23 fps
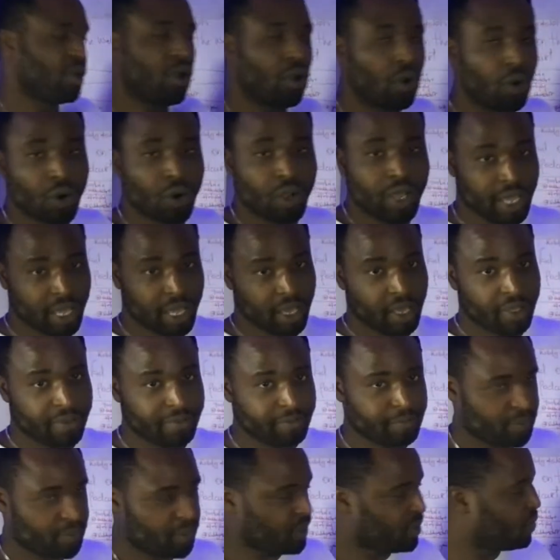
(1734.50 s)
Okay.
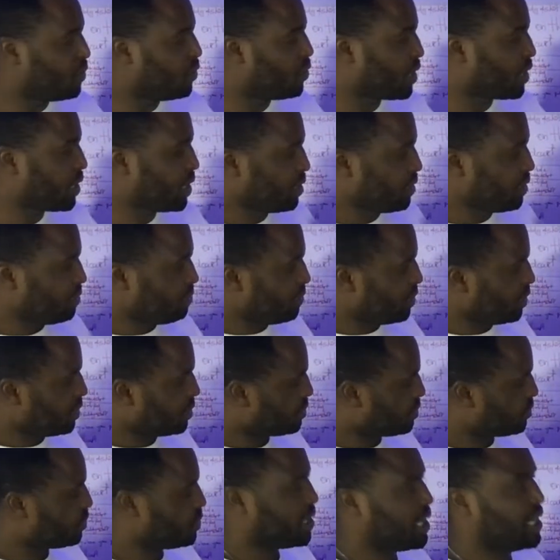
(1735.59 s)
Okay. Means
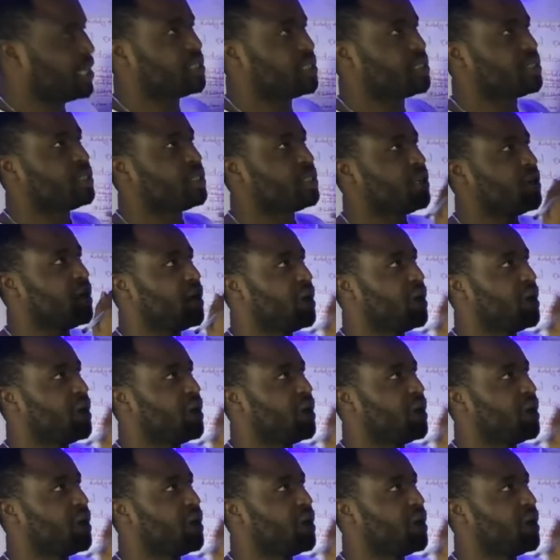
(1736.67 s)
so that is